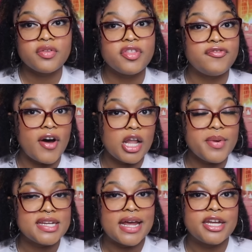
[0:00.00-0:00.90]
So the
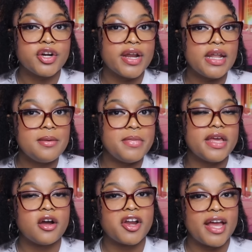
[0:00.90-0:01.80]
following day, Darnell and Mia are